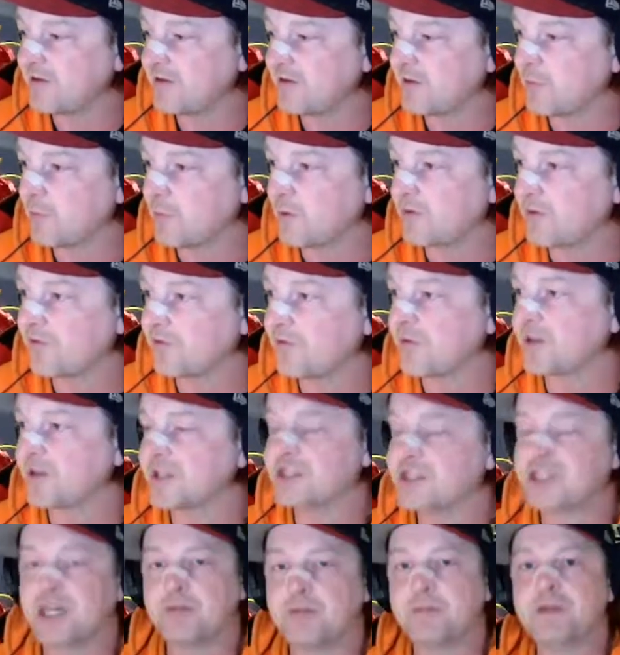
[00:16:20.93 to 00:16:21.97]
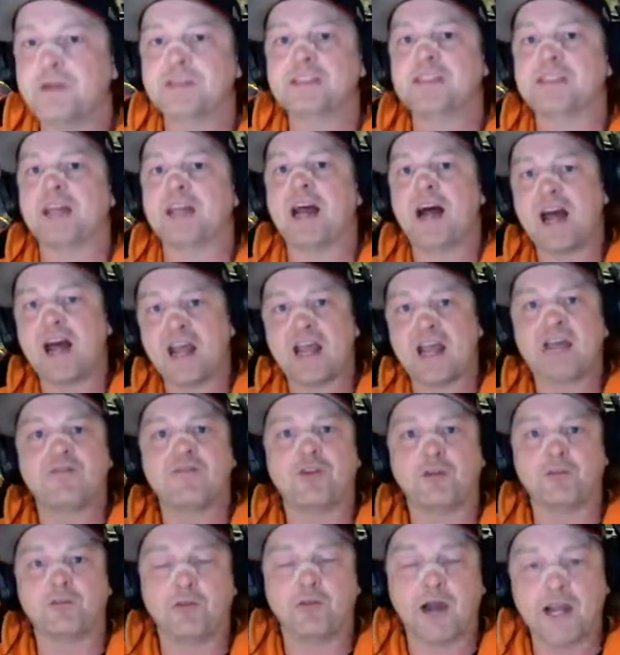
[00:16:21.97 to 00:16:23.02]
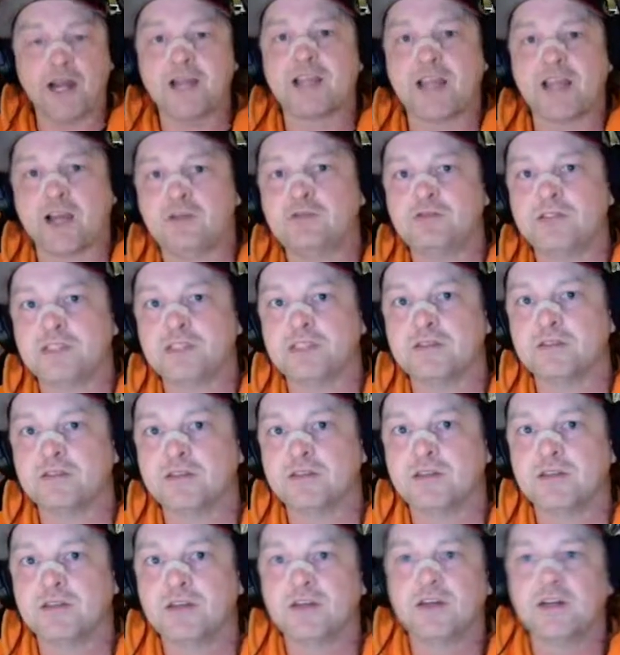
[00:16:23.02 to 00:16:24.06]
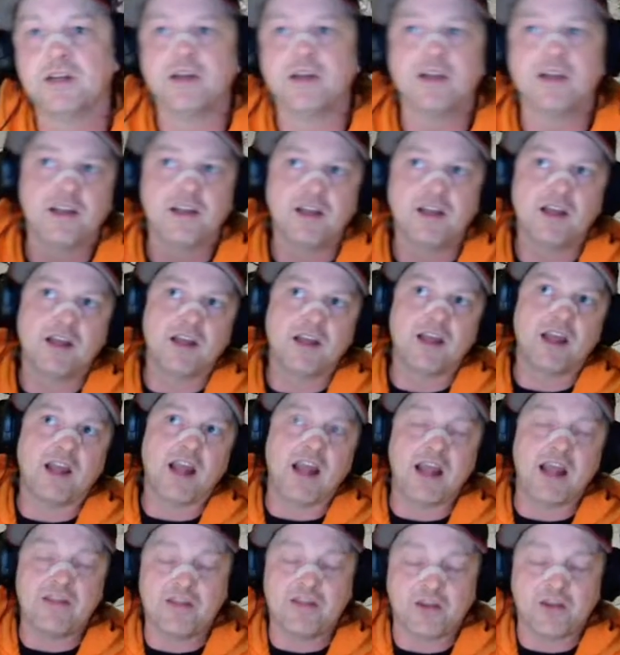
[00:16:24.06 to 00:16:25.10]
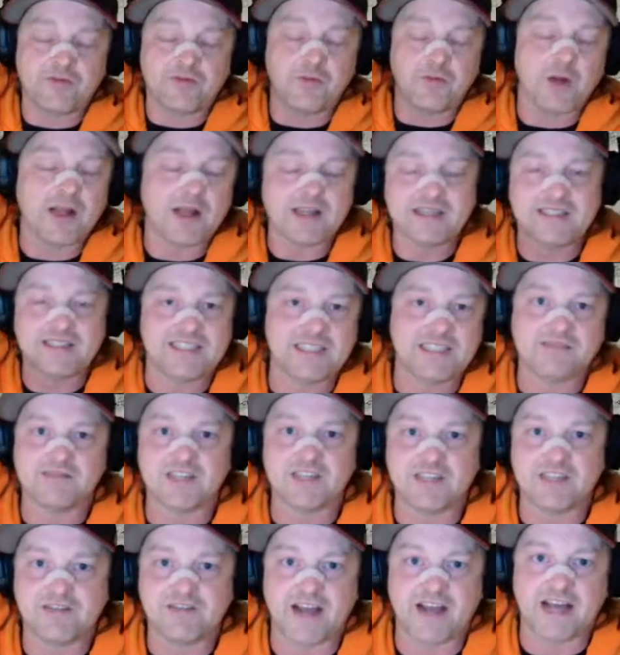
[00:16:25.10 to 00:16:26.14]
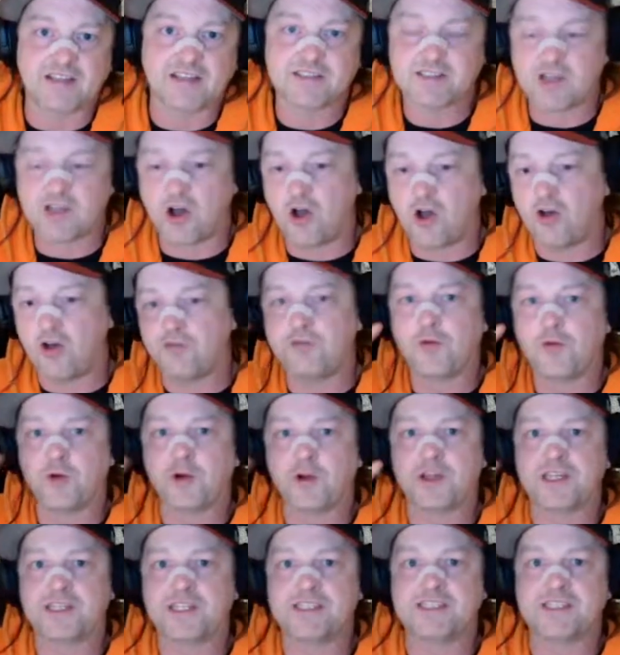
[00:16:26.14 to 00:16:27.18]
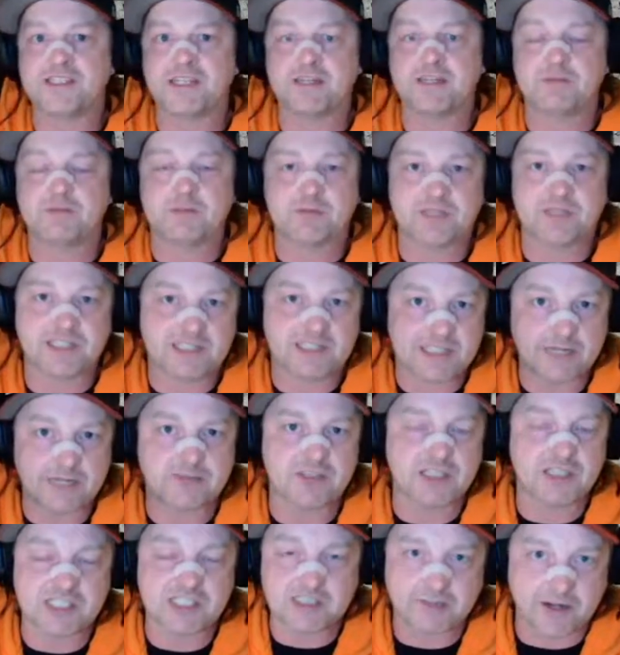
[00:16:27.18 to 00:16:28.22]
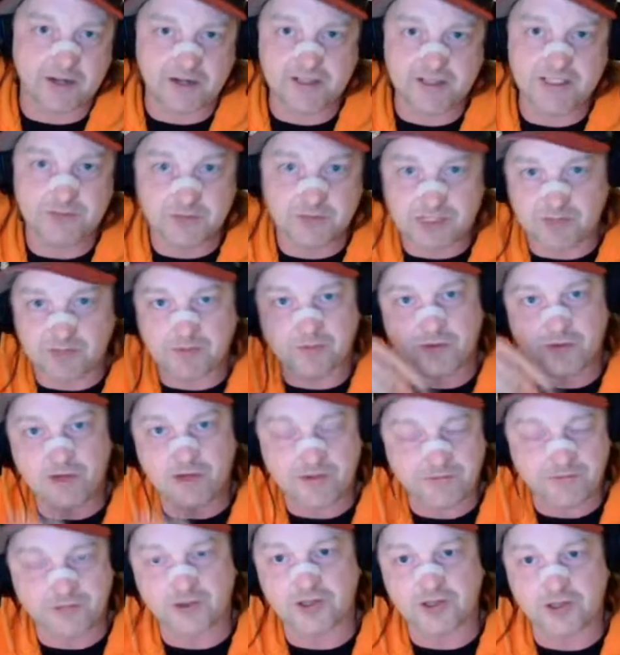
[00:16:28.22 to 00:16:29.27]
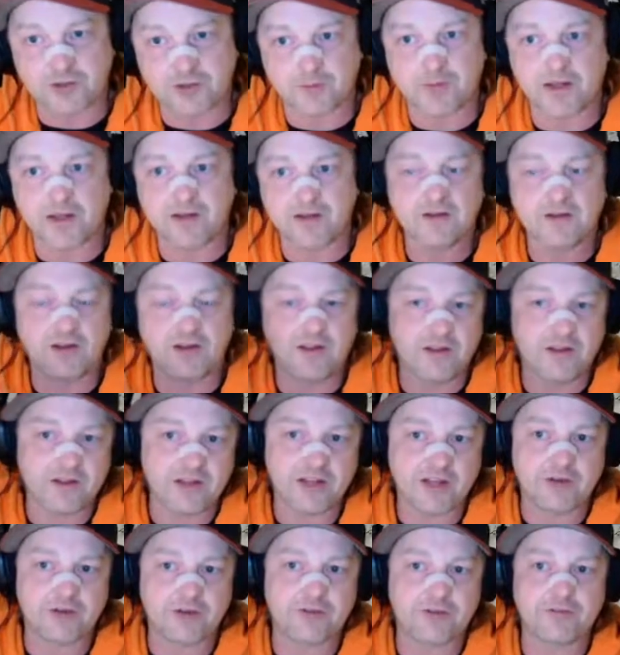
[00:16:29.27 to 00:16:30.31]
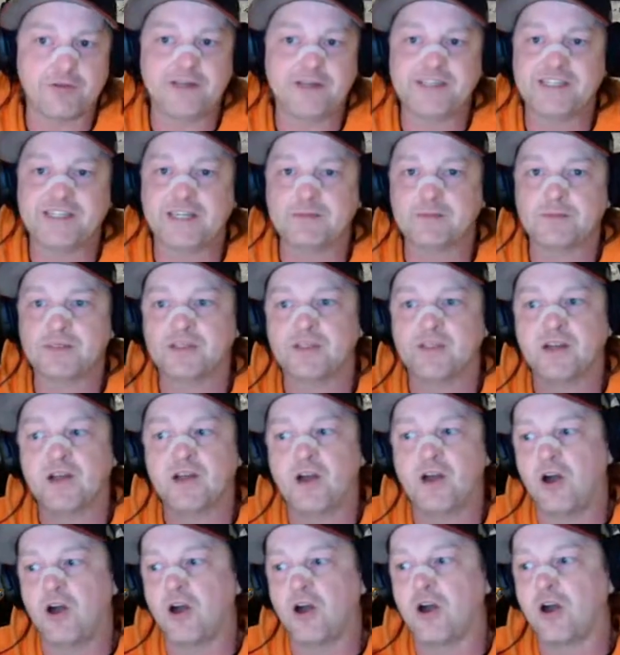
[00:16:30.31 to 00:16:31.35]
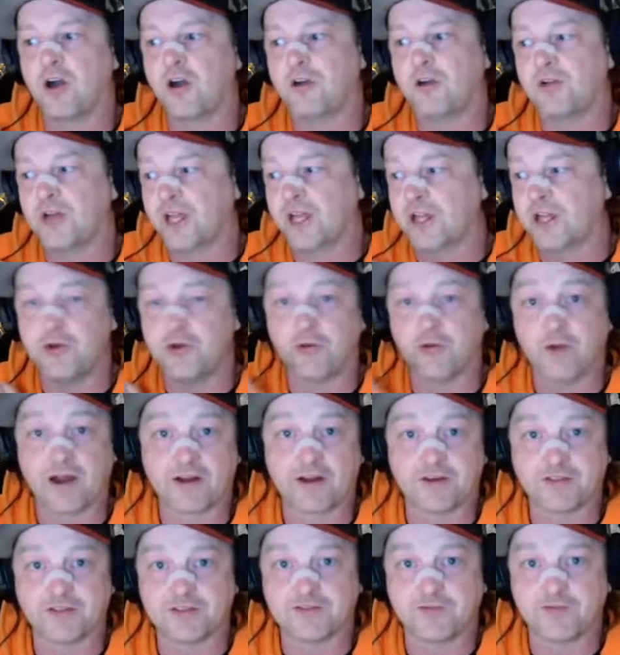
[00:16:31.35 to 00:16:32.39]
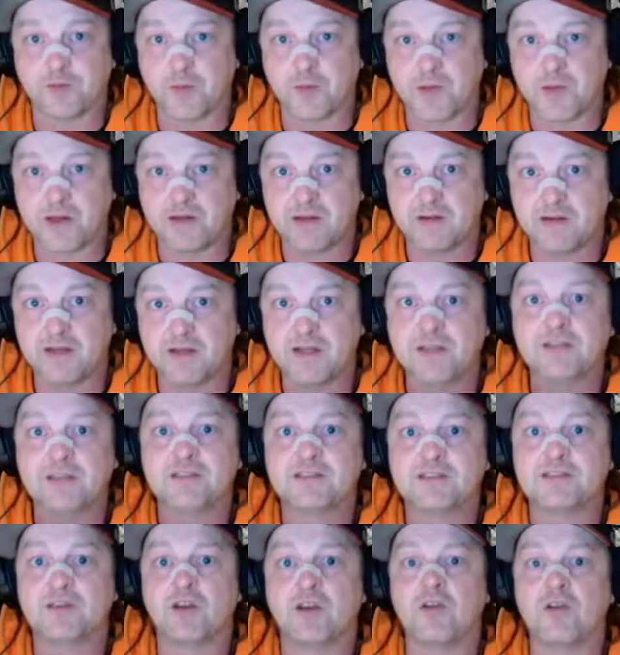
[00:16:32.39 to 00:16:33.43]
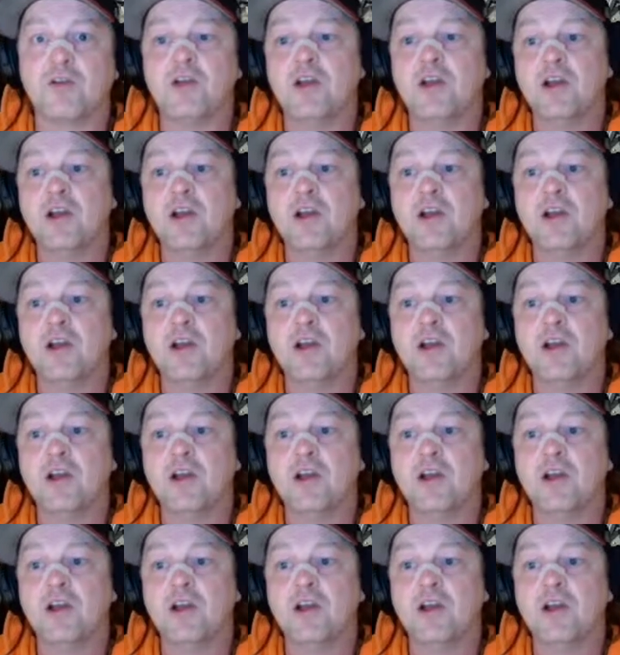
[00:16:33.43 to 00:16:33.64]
that work for the champions that I have on my account. And they're relatively fast. All 4 of these teams, with the exception of the Spider team, which I've been running for a little bit, the other 3 teams are like new records for me. So